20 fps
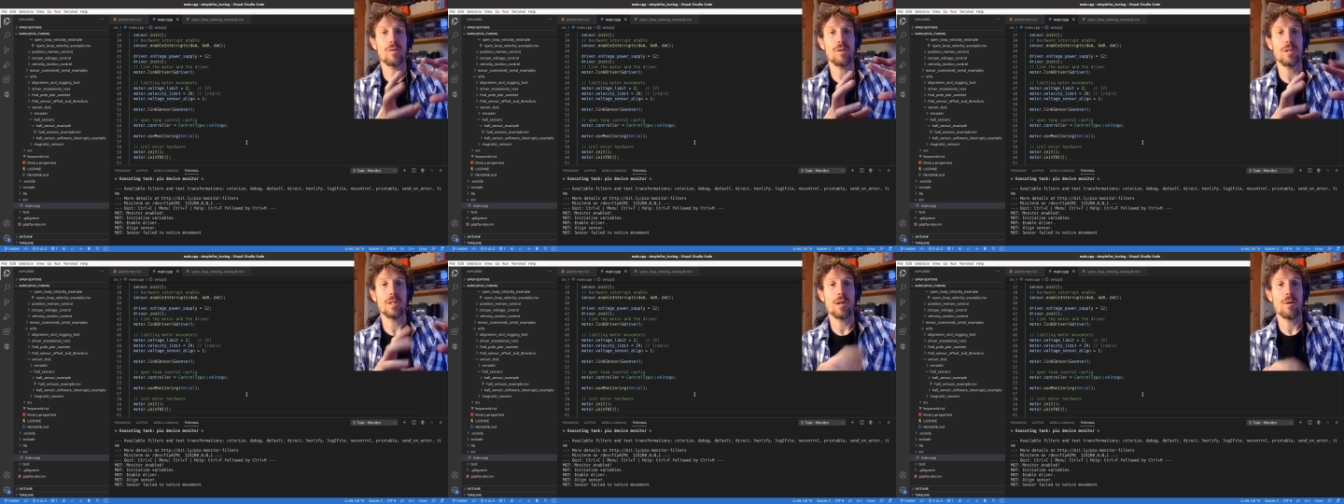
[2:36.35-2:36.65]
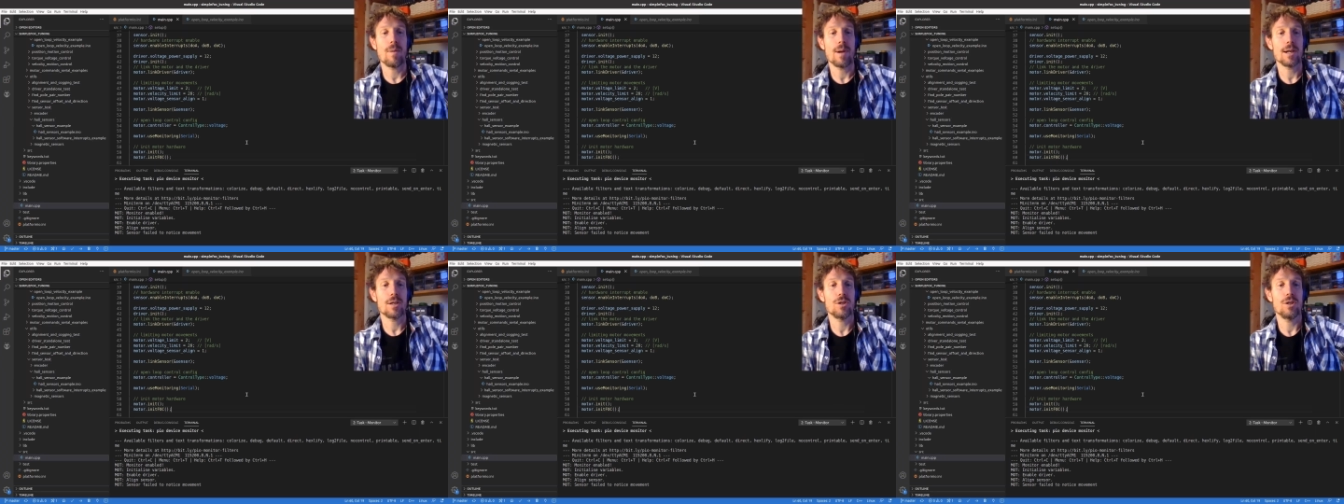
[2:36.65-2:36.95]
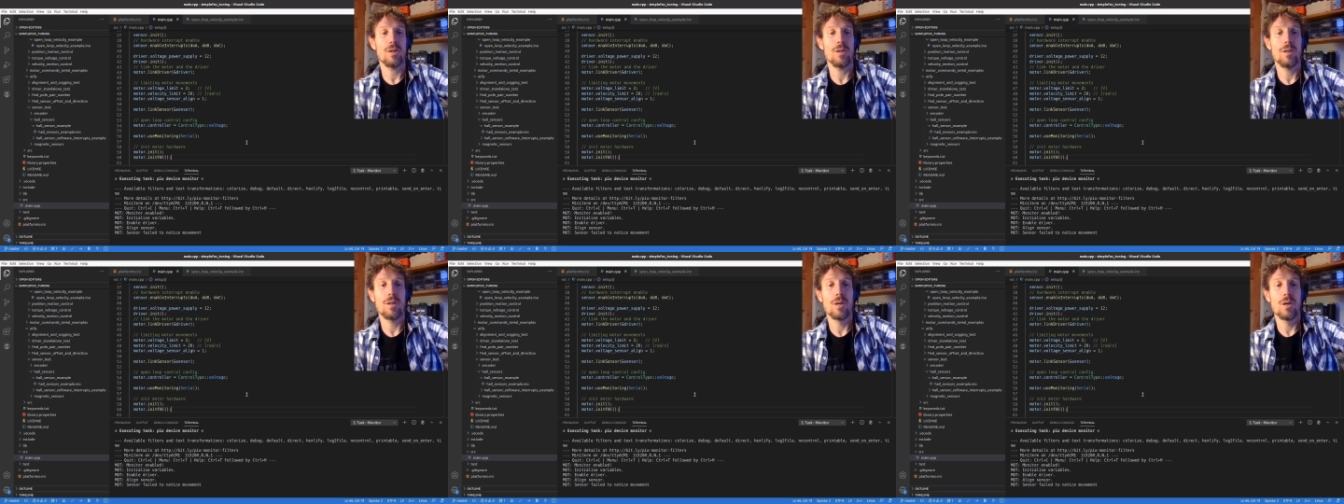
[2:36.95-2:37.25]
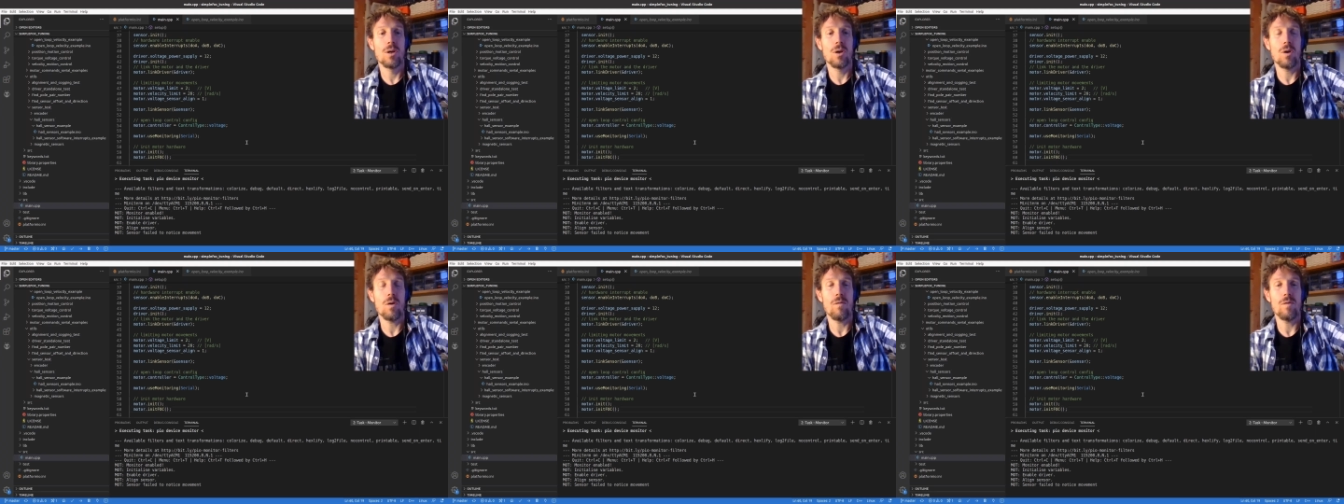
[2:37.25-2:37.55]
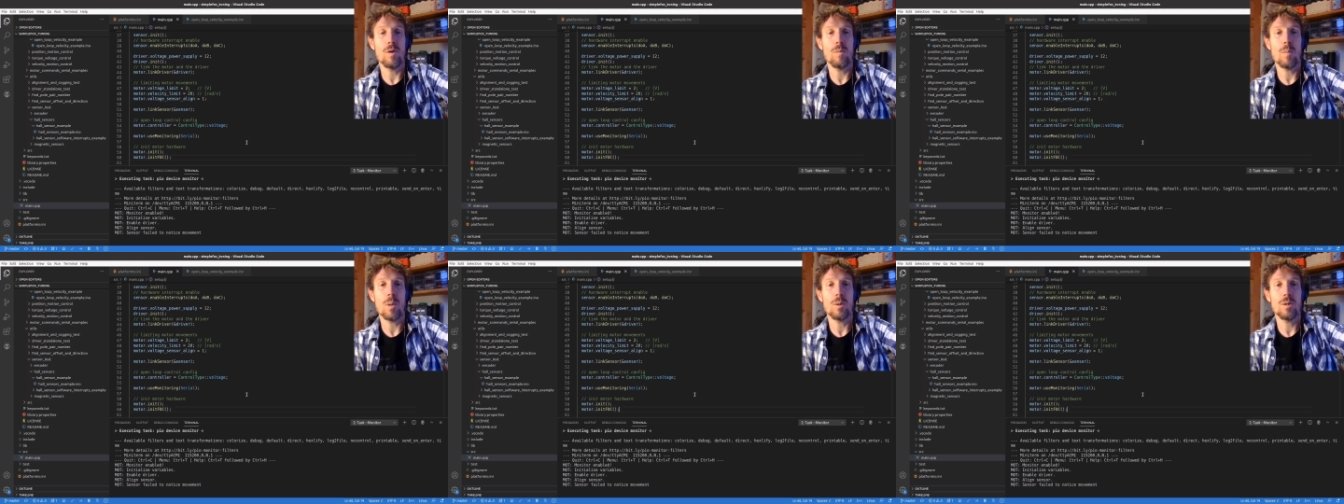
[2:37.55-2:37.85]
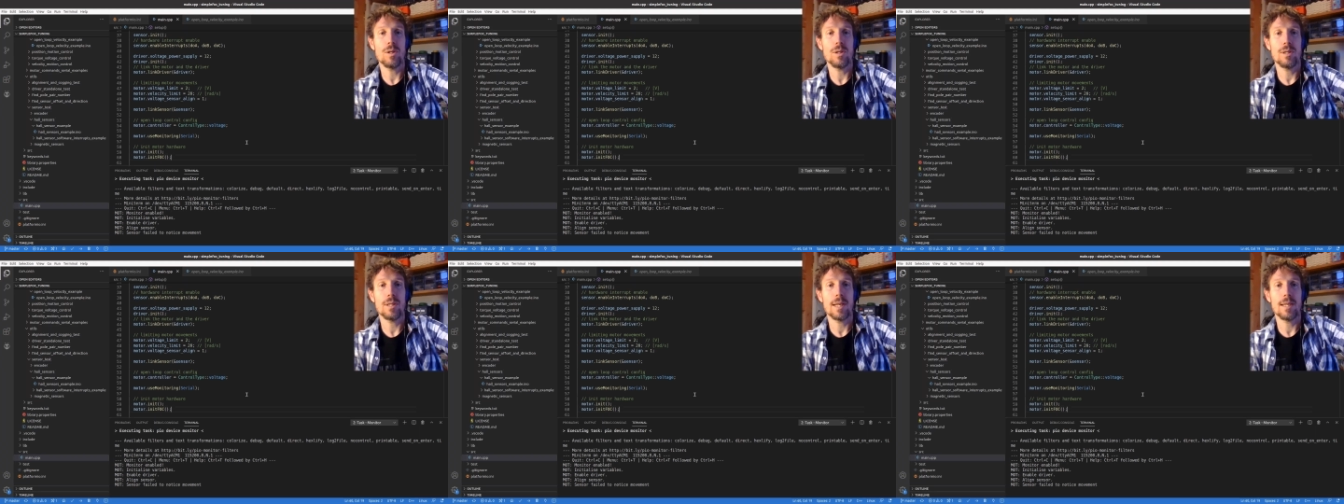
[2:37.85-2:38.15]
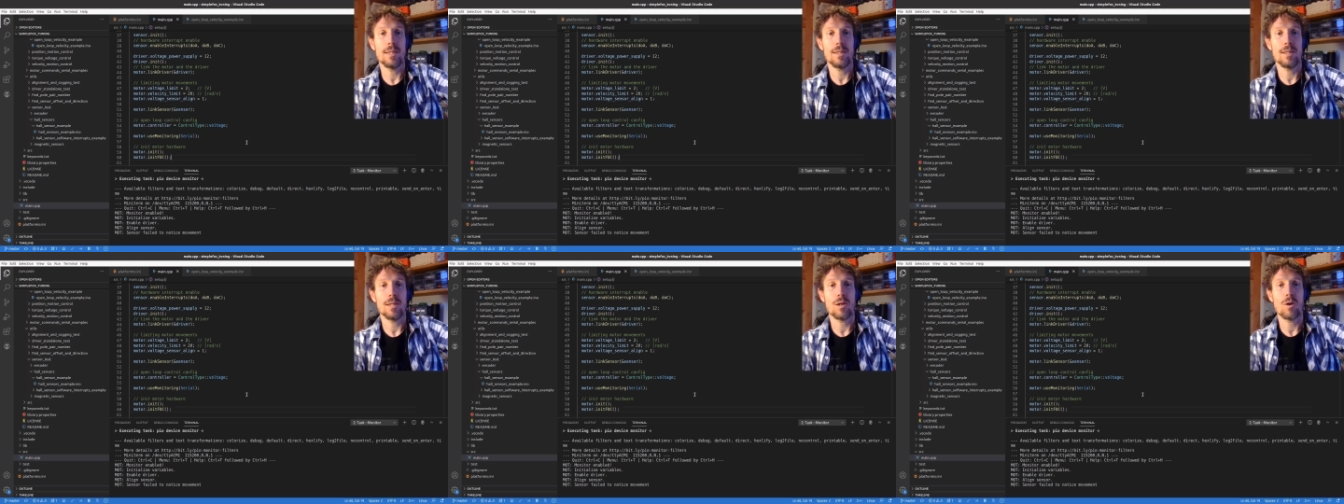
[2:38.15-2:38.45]
direction of your motor
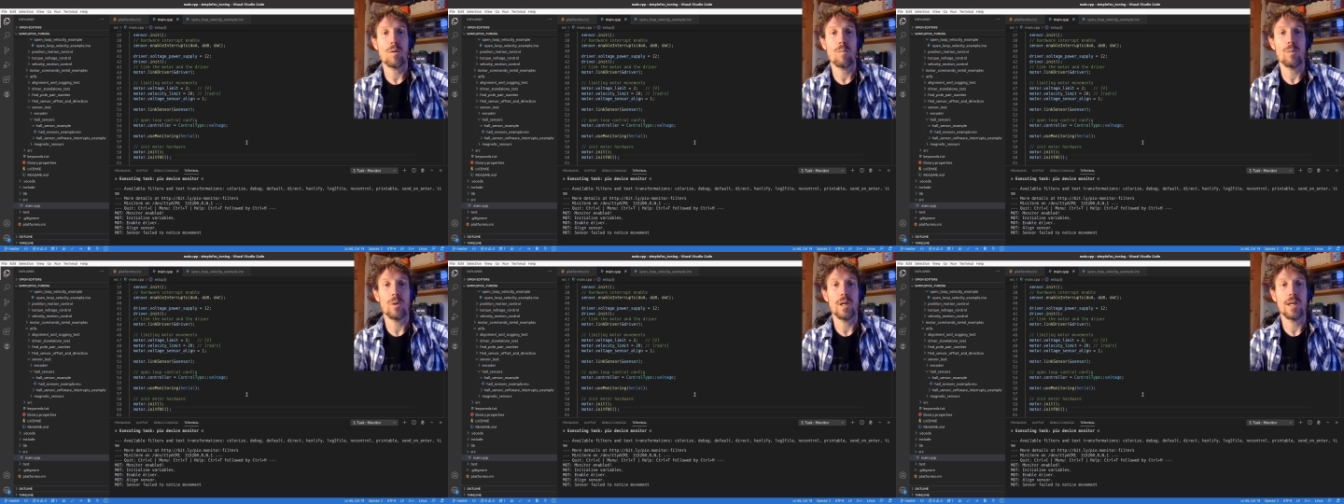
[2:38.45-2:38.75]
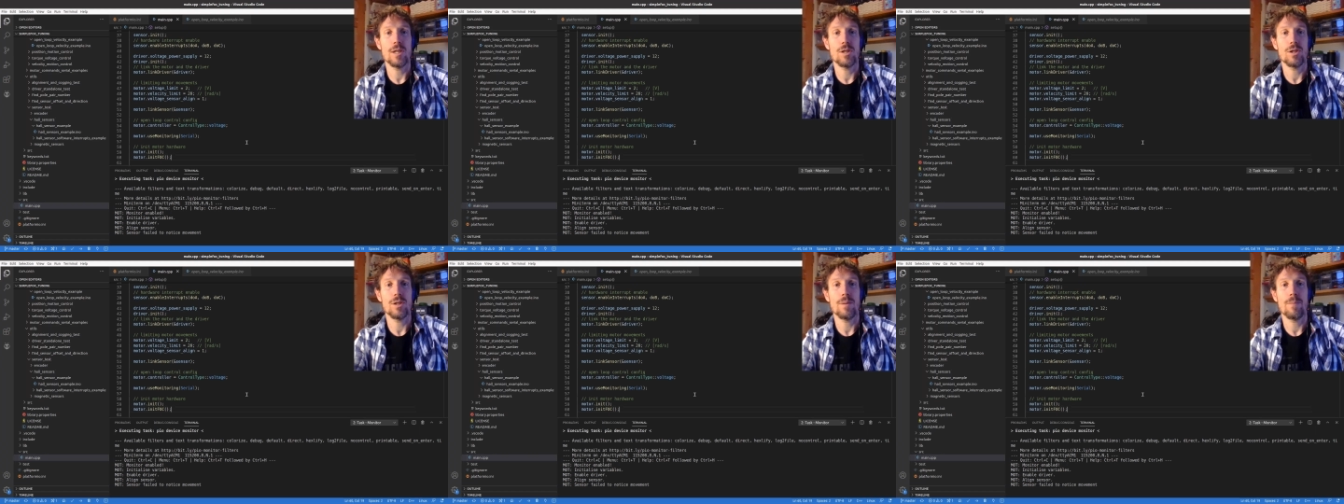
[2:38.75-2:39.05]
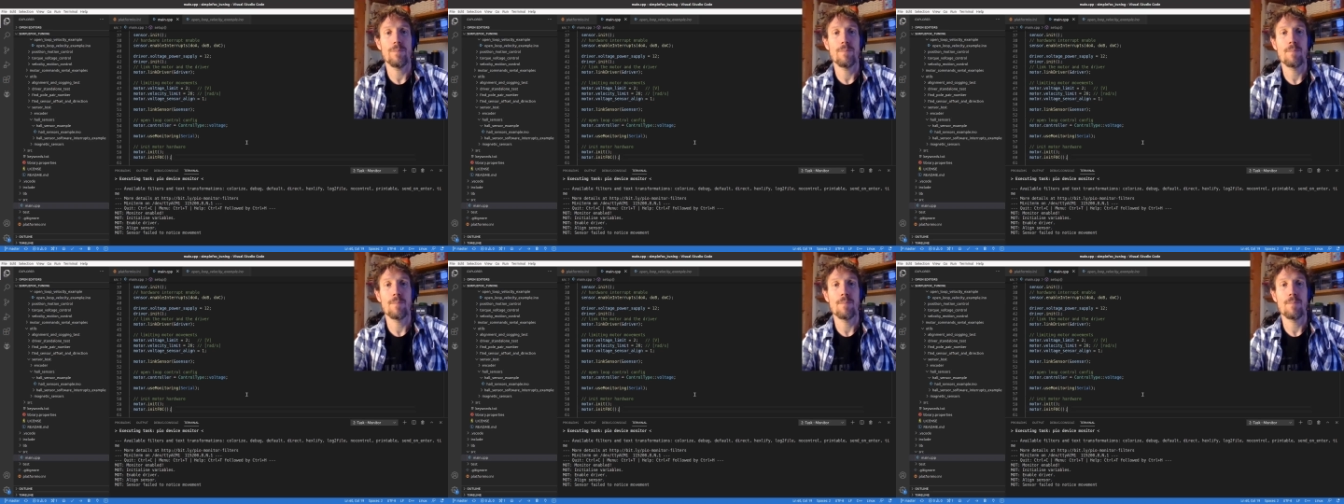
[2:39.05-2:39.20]
sensor combination.